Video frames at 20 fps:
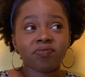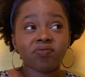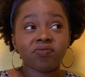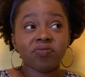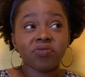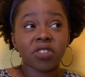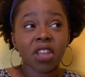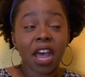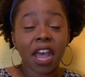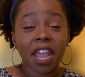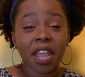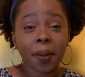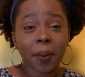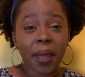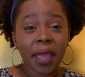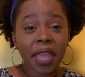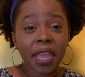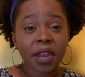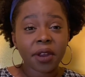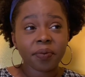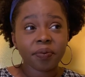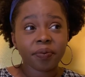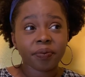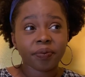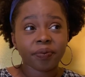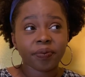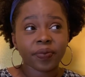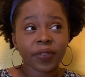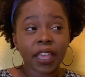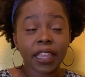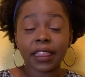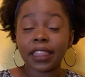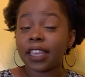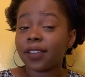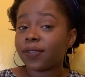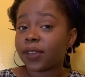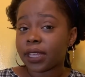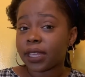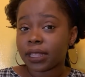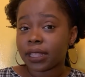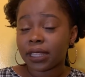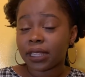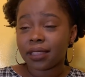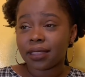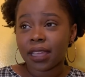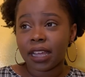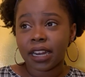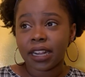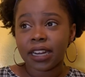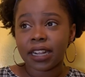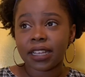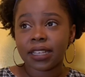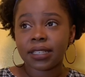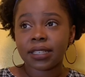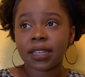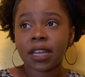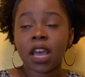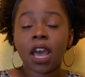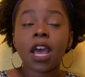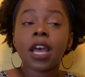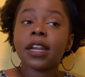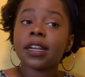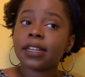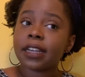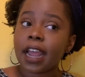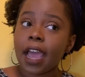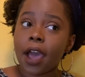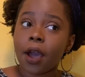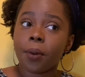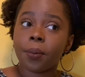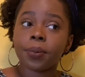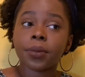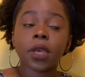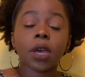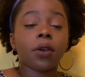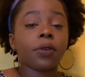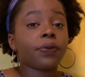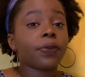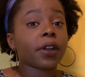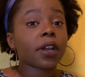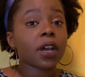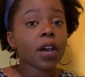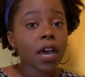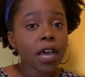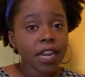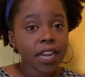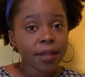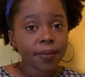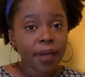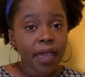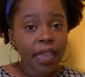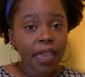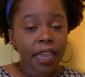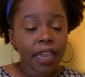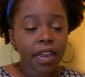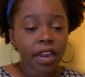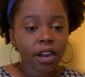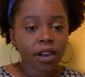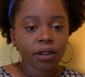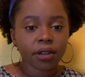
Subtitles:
dyeing my hair and leaving it the length that it is. Now, for cutting my hair,